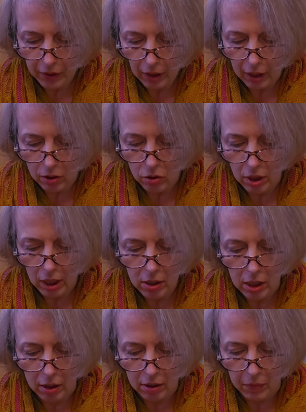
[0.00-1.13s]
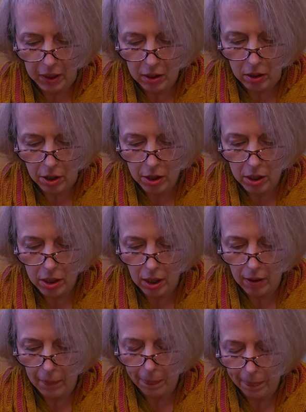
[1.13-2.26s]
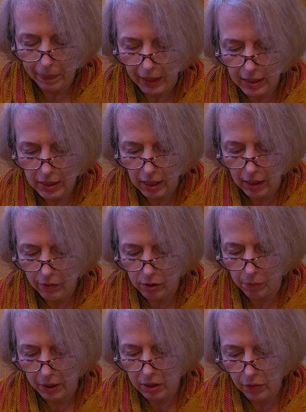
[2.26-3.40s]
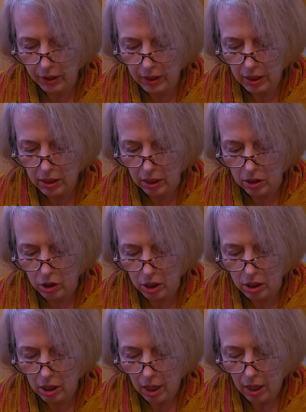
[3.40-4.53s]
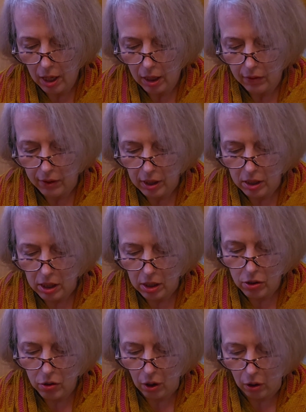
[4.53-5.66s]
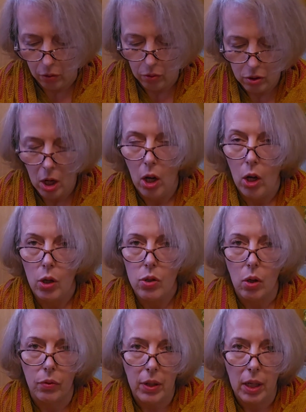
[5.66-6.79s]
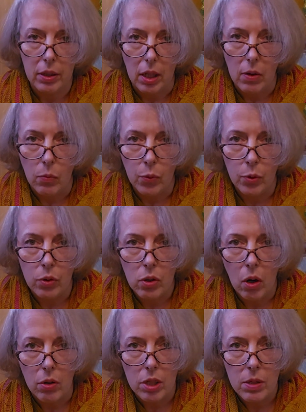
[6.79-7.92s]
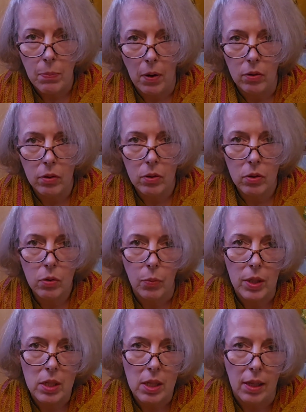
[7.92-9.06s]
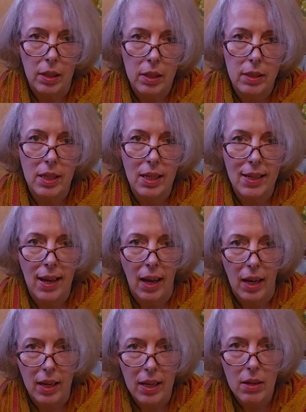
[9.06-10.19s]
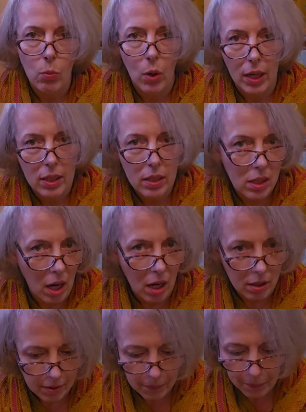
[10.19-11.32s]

into 10 centimeters, they say will be 20 stitches, 26 rows. So that would correspond with like DK weight yarn,